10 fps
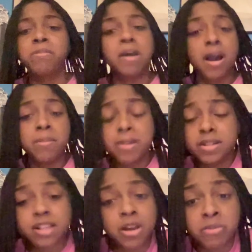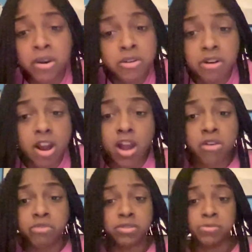promise I won't cry
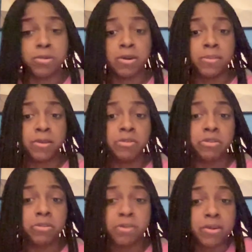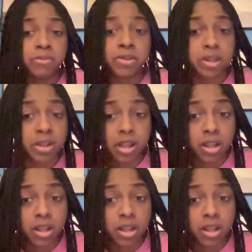over spoiled milk, period.